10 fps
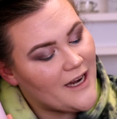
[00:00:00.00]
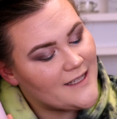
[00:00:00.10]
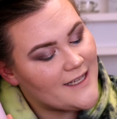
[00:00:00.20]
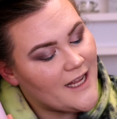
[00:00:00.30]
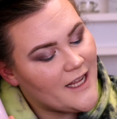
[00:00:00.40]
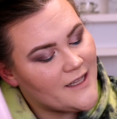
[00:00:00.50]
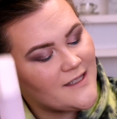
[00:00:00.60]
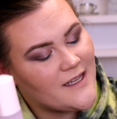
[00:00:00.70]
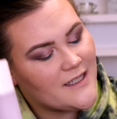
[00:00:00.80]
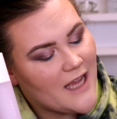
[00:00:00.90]
and is an
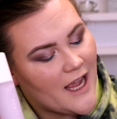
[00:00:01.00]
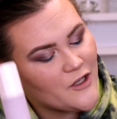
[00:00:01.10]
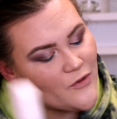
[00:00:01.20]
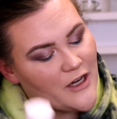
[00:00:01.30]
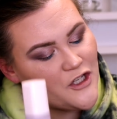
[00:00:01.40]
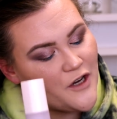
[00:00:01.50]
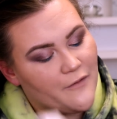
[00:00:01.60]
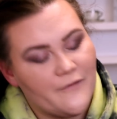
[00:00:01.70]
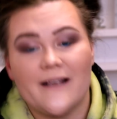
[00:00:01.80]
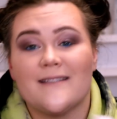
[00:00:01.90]
instant hydration
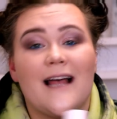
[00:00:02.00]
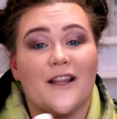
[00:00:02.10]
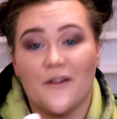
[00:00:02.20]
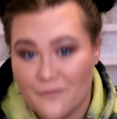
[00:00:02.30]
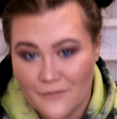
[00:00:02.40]
fix on the